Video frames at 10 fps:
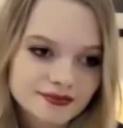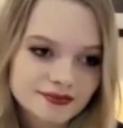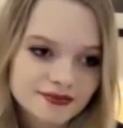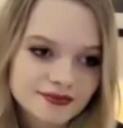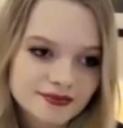
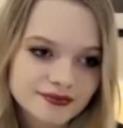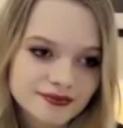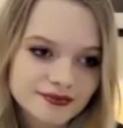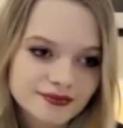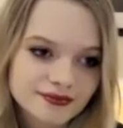
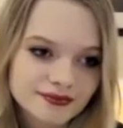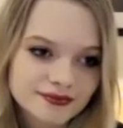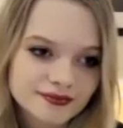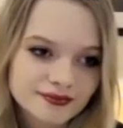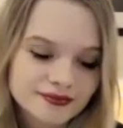
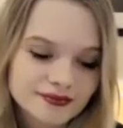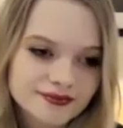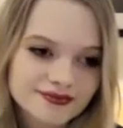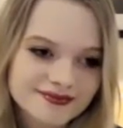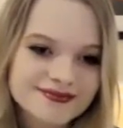
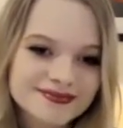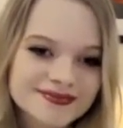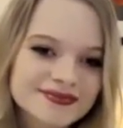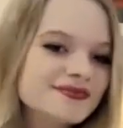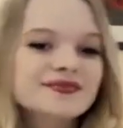
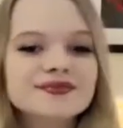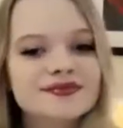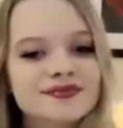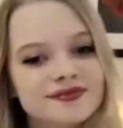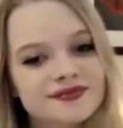
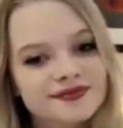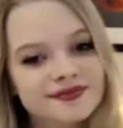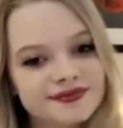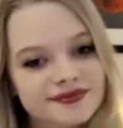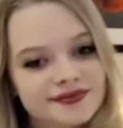
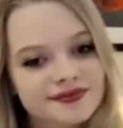No words are spoken by the person on screen.